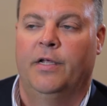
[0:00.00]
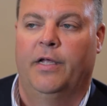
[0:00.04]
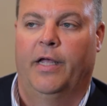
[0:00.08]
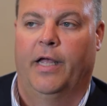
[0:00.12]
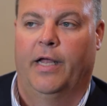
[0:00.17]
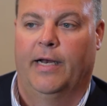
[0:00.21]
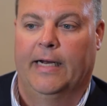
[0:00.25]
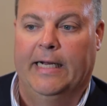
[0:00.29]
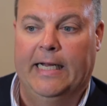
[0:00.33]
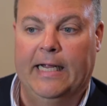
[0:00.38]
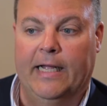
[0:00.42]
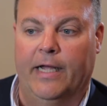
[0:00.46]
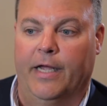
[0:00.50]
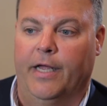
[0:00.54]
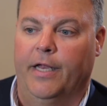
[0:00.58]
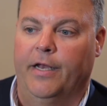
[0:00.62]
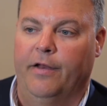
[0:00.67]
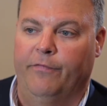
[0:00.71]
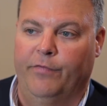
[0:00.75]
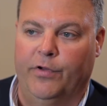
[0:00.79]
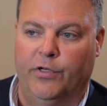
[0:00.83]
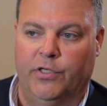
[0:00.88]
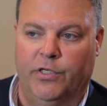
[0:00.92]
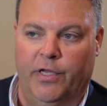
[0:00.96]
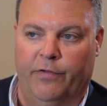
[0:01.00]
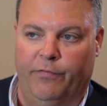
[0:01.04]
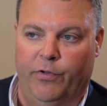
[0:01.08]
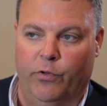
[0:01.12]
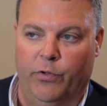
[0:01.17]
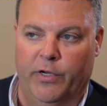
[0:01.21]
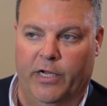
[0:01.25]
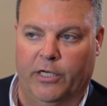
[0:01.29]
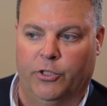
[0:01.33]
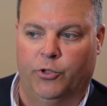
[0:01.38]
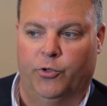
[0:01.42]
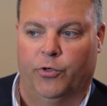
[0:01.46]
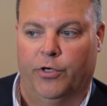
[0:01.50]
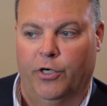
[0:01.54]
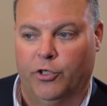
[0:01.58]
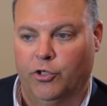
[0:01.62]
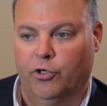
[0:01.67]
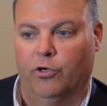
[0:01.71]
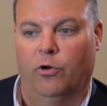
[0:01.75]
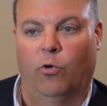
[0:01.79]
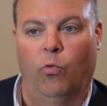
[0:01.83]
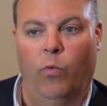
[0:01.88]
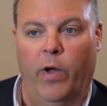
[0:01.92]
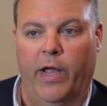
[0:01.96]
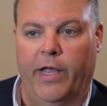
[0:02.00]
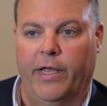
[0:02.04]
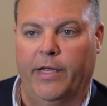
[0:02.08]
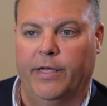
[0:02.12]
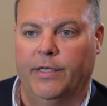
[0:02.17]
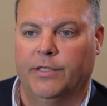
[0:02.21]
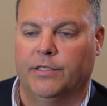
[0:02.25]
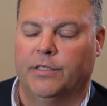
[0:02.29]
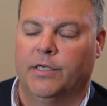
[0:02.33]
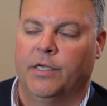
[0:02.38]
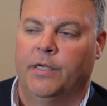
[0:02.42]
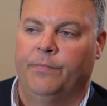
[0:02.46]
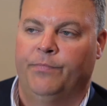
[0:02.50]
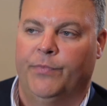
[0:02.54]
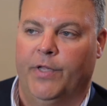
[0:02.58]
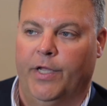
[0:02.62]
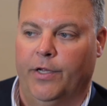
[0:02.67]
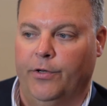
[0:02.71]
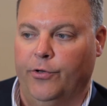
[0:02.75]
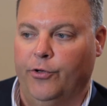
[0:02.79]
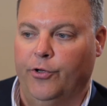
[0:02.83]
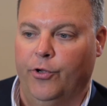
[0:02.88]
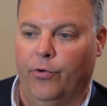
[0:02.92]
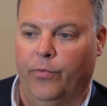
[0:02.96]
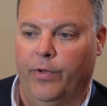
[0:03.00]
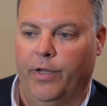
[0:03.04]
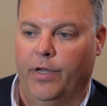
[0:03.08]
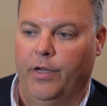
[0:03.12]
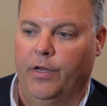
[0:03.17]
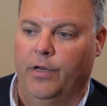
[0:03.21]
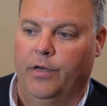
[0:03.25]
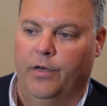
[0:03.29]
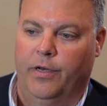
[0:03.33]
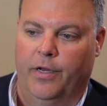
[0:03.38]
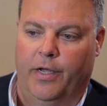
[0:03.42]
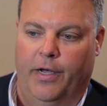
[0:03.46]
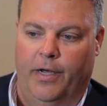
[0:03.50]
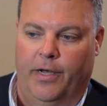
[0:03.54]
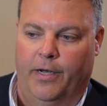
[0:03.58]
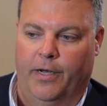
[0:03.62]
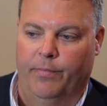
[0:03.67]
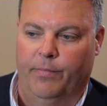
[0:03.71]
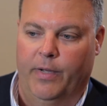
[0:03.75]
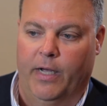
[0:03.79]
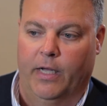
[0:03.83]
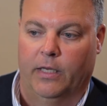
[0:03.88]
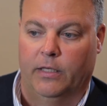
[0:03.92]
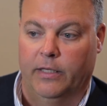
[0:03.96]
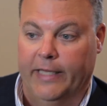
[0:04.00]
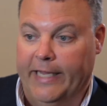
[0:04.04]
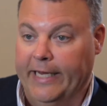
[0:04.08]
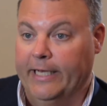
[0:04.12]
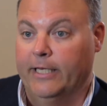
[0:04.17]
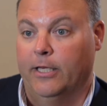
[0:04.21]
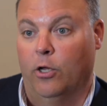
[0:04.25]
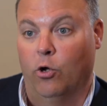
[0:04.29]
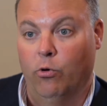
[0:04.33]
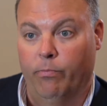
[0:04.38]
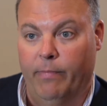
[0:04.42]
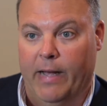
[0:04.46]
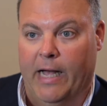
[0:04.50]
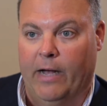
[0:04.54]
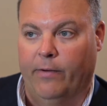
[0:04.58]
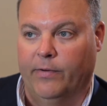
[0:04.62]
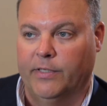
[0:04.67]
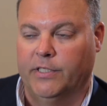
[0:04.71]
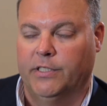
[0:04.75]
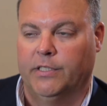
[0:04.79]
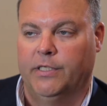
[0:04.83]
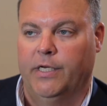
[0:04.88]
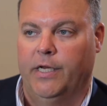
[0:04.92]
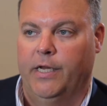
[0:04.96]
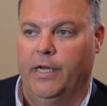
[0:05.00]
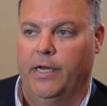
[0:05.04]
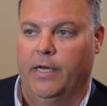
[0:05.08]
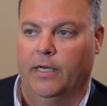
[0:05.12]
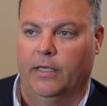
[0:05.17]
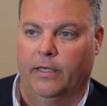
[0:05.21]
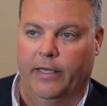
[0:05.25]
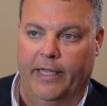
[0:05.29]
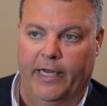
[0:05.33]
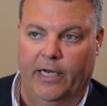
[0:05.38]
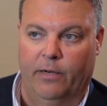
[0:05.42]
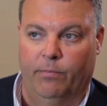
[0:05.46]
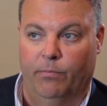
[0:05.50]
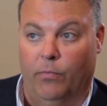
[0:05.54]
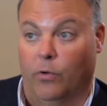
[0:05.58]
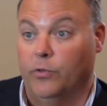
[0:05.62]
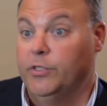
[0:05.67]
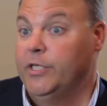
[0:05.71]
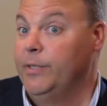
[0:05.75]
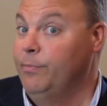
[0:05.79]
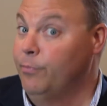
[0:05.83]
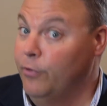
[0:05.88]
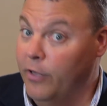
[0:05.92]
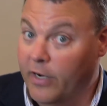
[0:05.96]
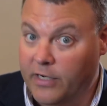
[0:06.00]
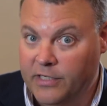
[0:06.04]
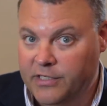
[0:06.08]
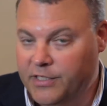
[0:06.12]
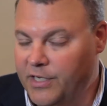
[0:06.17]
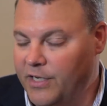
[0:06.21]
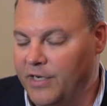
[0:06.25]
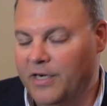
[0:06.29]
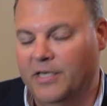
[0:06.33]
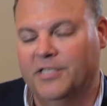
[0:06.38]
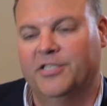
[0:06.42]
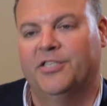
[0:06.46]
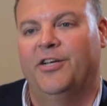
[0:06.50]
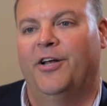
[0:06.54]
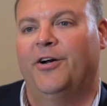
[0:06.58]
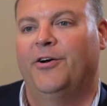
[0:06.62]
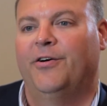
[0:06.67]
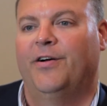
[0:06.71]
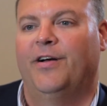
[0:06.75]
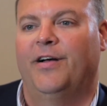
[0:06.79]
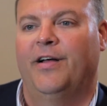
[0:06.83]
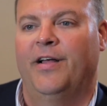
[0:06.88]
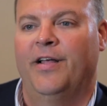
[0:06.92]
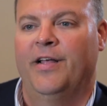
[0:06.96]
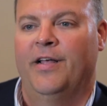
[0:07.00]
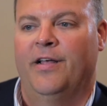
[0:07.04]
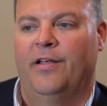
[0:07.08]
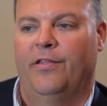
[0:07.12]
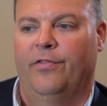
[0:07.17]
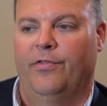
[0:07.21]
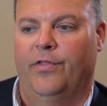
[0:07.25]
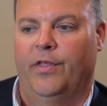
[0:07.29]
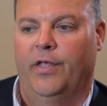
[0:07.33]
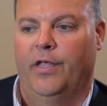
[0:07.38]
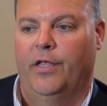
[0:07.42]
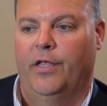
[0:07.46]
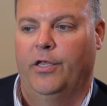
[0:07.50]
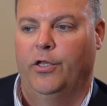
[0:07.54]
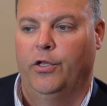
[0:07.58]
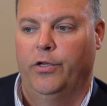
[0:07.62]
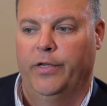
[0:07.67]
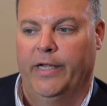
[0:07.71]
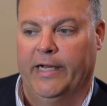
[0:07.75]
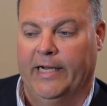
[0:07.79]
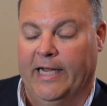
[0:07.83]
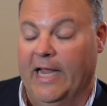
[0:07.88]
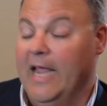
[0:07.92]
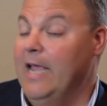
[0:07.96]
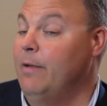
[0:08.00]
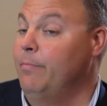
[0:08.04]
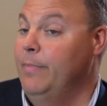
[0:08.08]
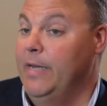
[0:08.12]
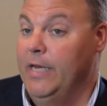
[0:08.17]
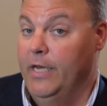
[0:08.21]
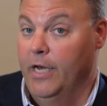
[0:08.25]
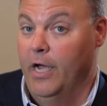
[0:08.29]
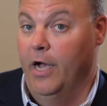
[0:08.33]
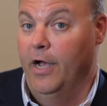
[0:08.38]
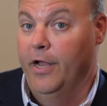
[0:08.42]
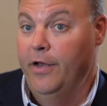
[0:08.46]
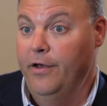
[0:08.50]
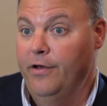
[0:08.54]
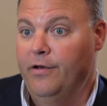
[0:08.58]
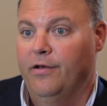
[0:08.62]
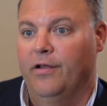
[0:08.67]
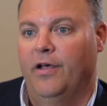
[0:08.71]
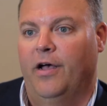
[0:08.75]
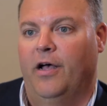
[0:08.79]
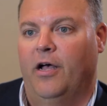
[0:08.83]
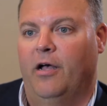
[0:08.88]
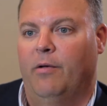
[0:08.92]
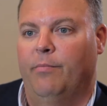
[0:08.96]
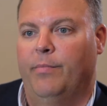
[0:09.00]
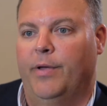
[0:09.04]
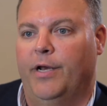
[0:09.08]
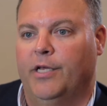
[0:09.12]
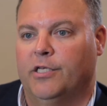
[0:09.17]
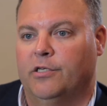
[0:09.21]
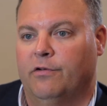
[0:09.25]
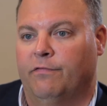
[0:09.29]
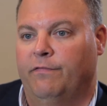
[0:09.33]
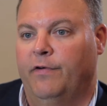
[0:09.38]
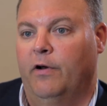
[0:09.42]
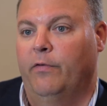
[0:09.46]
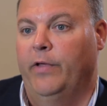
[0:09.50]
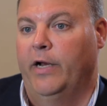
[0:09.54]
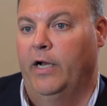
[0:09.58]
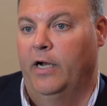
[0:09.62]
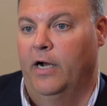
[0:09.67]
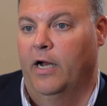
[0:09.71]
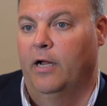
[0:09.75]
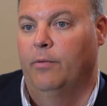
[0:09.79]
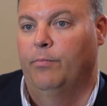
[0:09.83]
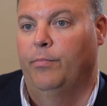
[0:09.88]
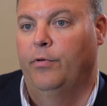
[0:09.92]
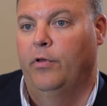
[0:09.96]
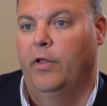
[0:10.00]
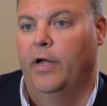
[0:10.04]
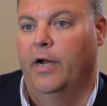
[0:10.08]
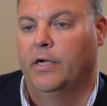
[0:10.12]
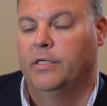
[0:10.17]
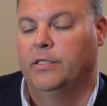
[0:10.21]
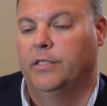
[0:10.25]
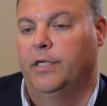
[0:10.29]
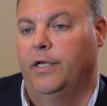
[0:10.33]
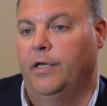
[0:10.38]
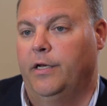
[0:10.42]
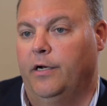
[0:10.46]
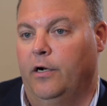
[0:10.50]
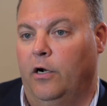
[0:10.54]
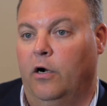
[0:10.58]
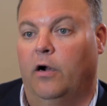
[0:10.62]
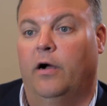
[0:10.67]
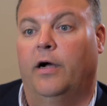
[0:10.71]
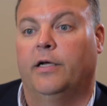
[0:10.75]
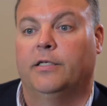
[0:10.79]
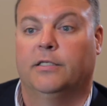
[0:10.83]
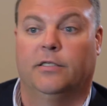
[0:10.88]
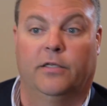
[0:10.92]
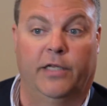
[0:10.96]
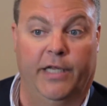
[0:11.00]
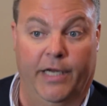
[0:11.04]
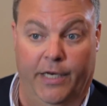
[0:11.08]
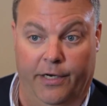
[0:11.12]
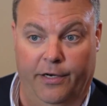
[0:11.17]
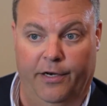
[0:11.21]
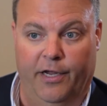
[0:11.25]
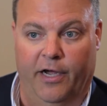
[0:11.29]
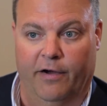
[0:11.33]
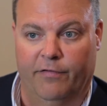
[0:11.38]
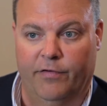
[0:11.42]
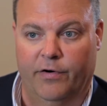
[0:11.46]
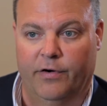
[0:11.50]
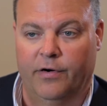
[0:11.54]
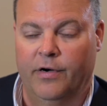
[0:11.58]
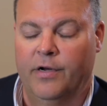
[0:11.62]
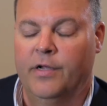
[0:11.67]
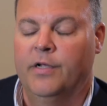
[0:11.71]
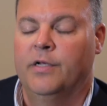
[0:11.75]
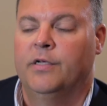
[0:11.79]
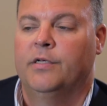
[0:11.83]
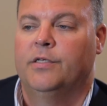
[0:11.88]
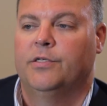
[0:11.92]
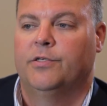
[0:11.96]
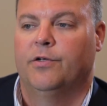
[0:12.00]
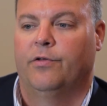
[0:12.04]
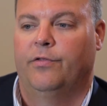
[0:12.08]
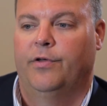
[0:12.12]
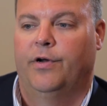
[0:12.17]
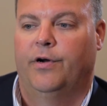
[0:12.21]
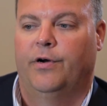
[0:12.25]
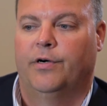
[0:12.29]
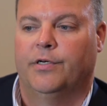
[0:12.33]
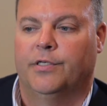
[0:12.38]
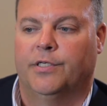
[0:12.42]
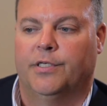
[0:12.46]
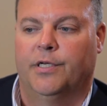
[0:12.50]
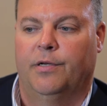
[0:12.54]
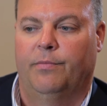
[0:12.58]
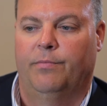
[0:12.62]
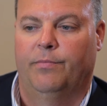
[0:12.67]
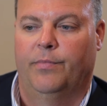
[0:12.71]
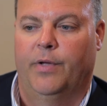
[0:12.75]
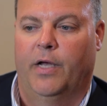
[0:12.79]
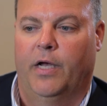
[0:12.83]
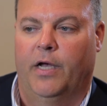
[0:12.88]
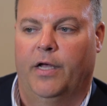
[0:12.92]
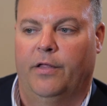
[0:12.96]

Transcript: And again, if you look at traditional ways in doing linked load balancing, linked multiplexing, et cetera, it can be done, but it's a fairly complex and costly endeavor. So there are some